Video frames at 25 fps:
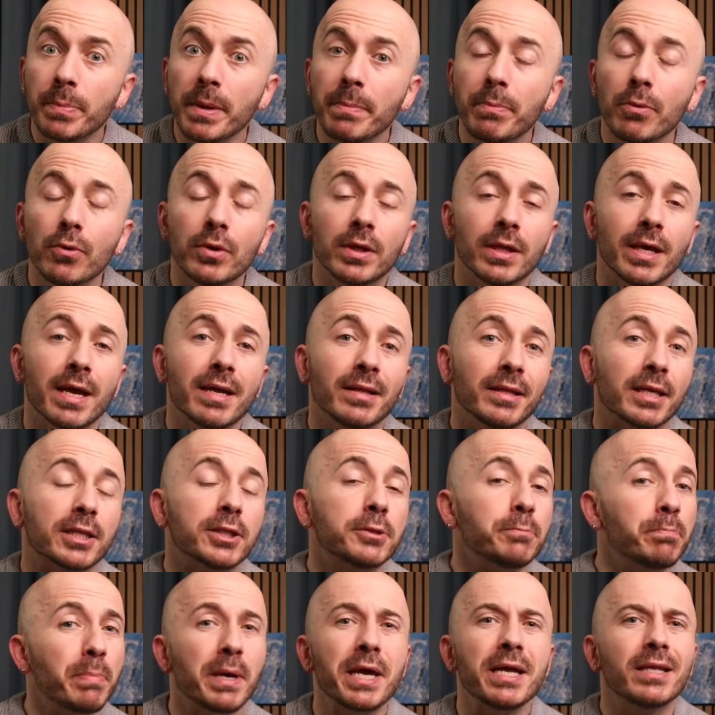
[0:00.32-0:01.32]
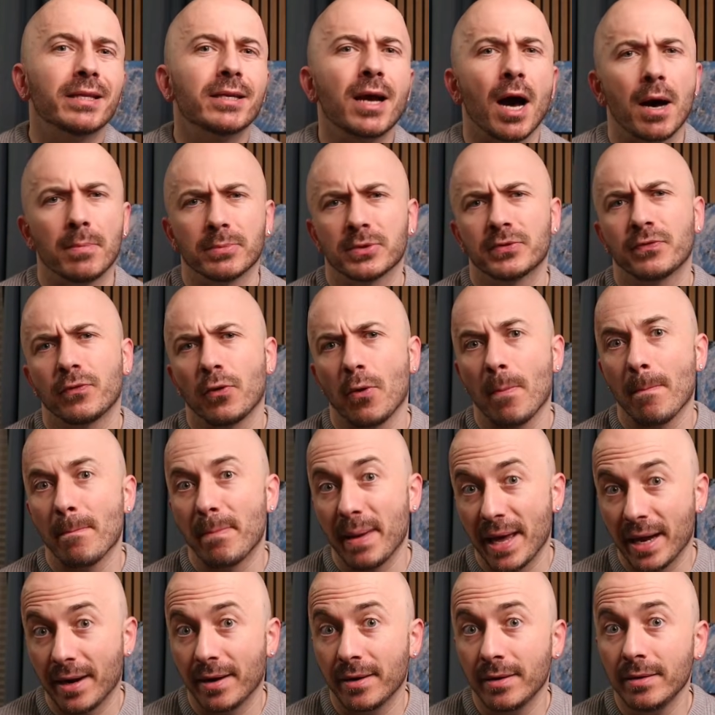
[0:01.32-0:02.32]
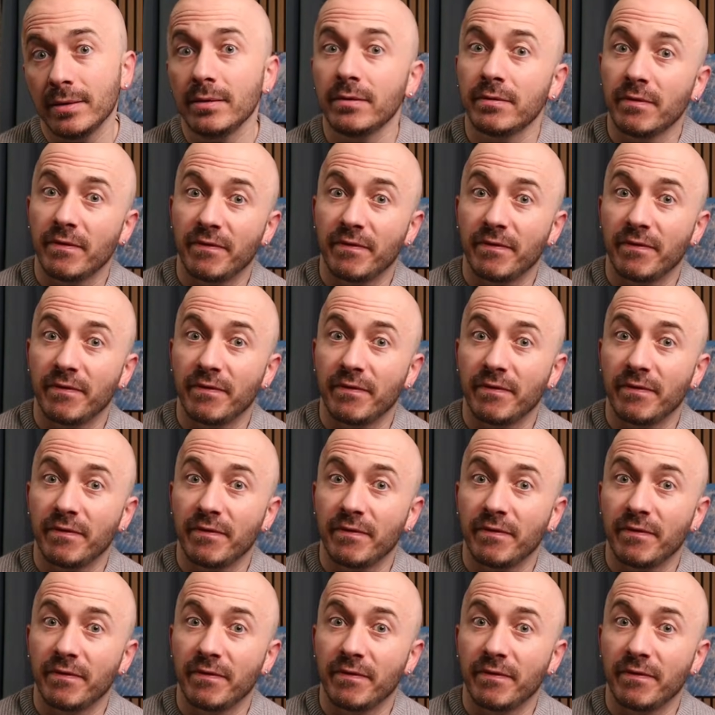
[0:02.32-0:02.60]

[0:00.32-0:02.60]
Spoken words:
people think that speed comes from better,